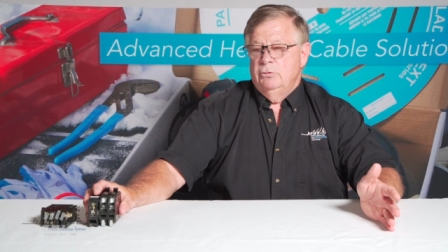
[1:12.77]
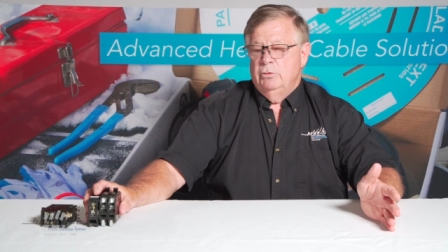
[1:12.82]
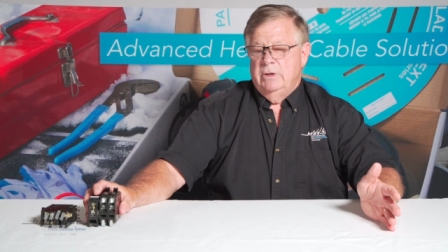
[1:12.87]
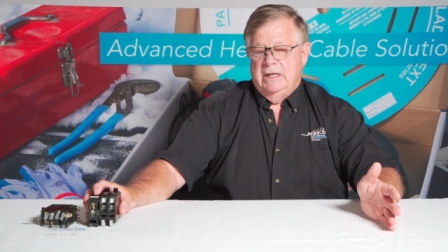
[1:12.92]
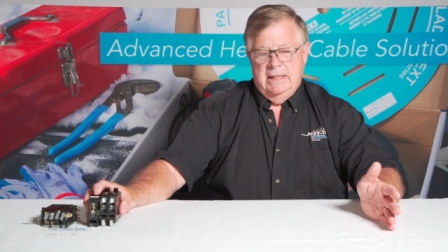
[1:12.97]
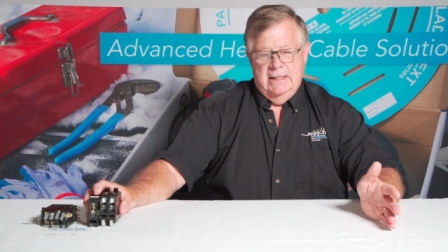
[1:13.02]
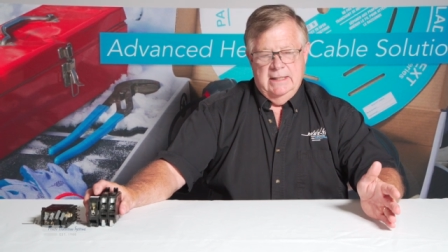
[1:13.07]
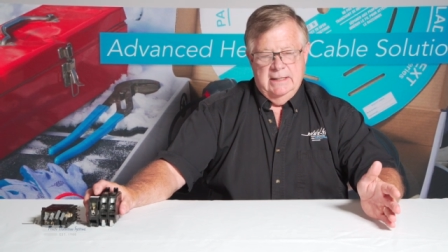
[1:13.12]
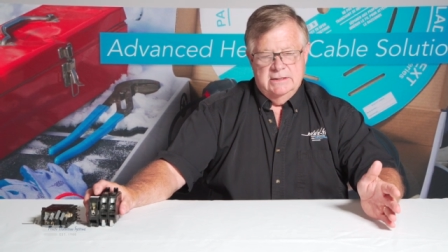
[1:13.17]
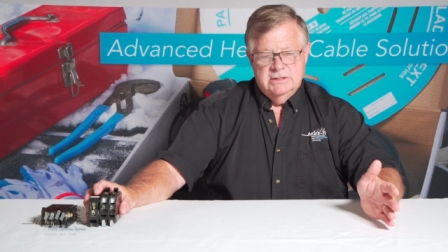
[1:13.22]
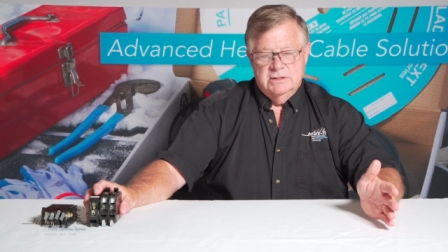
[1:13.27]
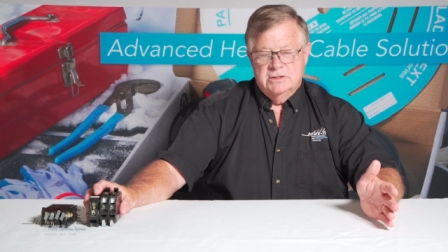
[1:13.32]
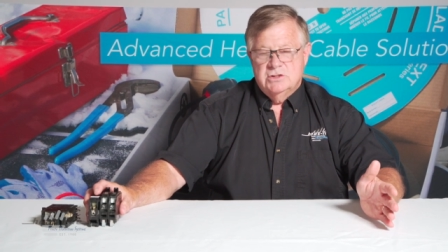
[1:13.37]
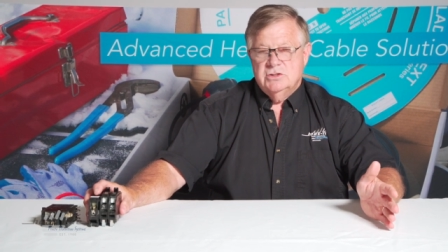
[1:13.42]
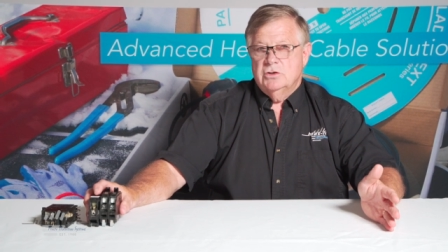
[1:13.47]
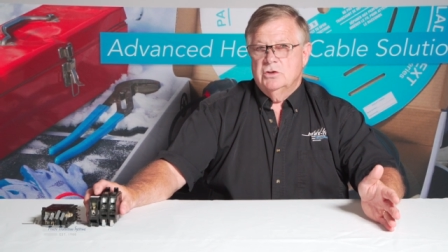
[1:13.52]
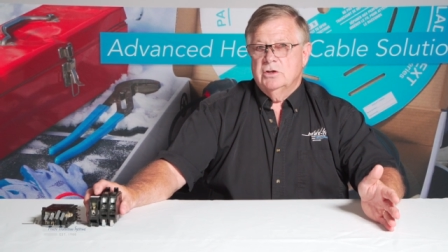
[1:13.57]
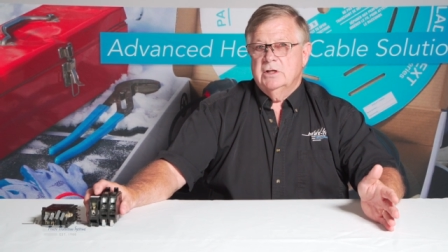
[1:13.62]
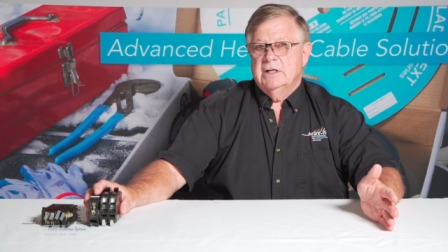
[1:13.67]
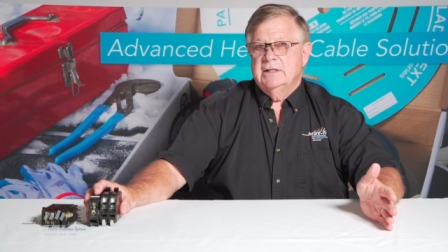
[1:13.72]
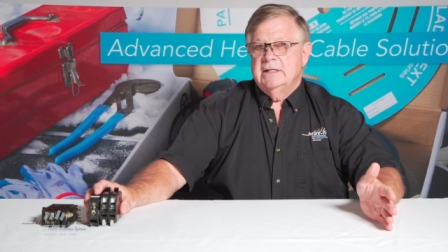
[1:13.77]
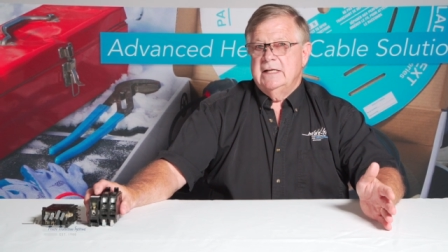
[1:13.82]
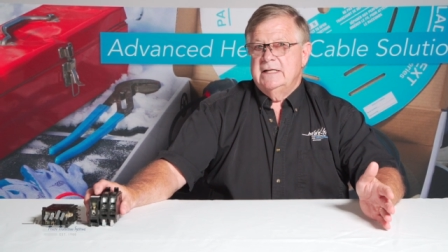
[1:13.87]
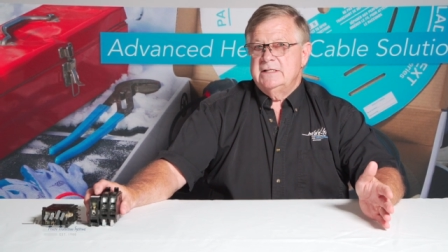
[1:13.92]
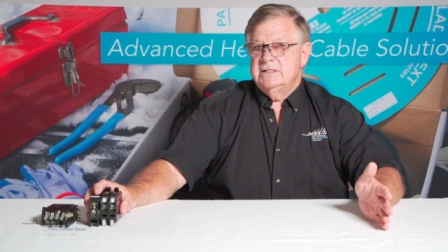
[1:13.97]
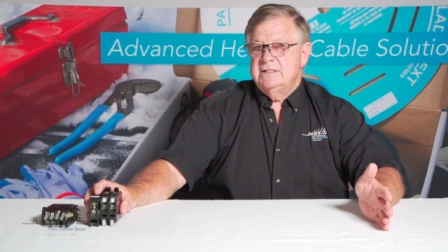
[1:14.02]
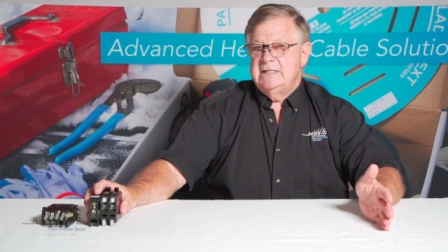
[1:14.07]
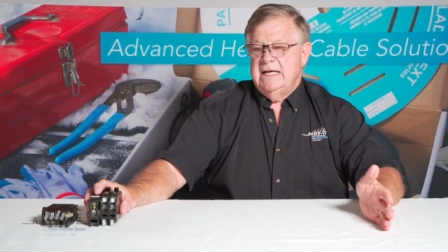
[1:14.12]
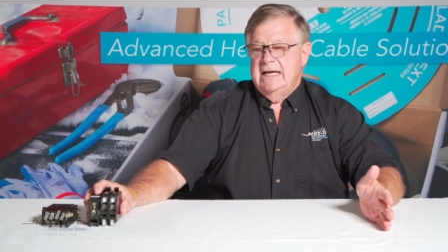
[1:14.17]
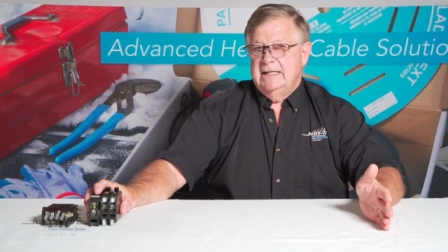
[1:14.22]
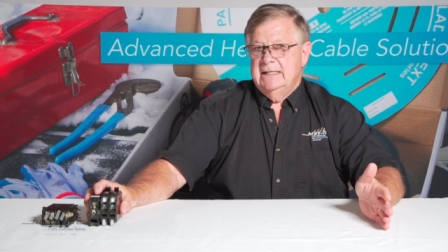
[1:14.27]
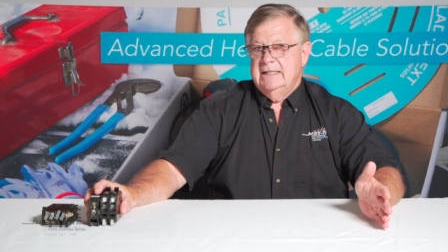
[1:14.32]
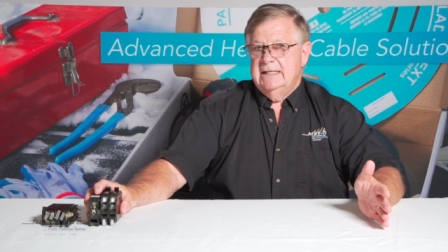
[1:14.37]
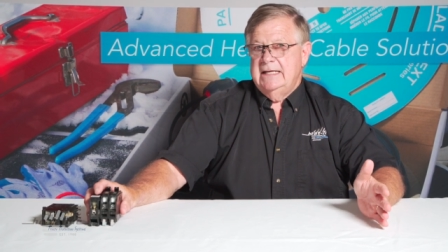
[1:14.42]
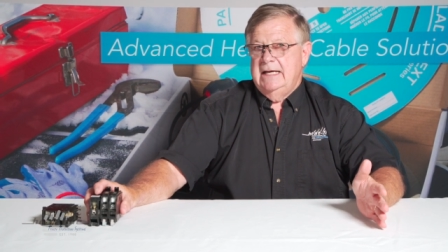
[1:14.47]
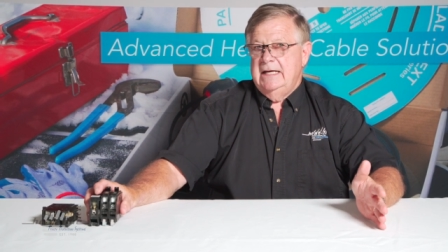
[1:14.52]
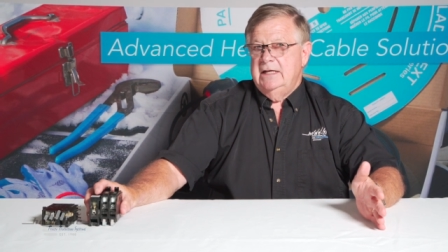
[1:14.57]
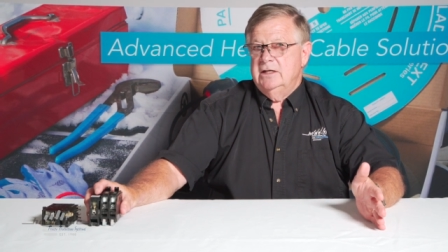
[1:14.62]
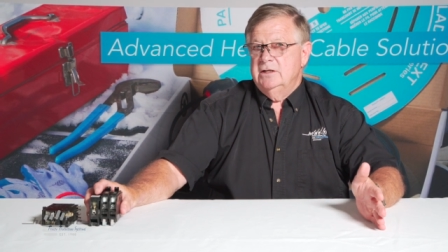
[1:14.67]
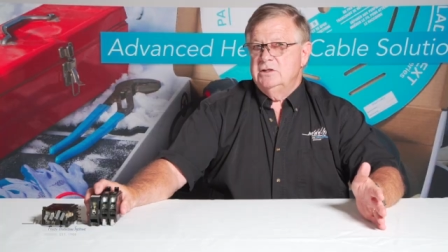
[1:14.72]
we, it's a circuit that's
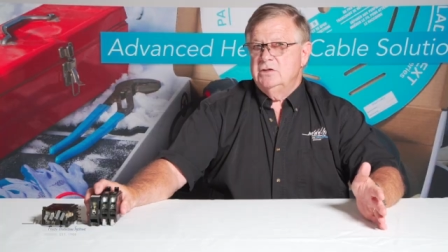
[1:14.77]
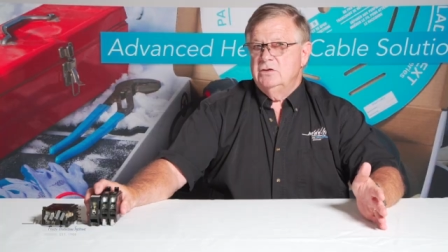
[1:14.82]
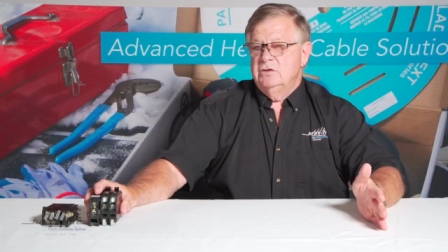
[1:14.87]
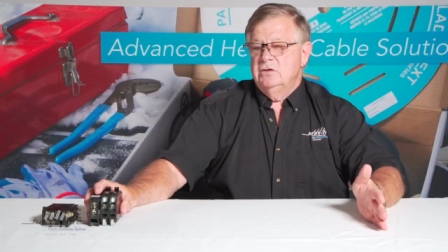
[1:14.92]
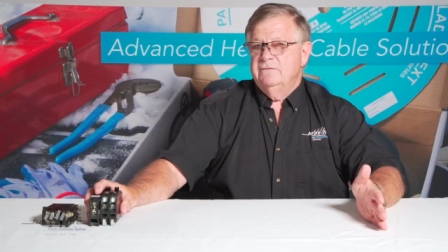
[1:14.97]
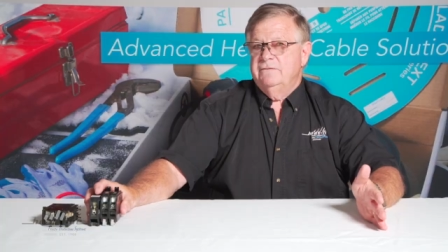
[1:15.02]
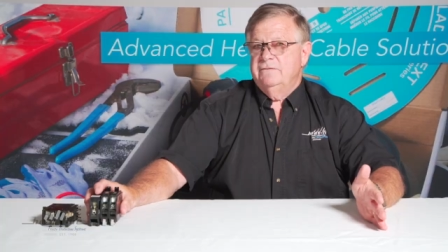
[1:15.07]
dedicated to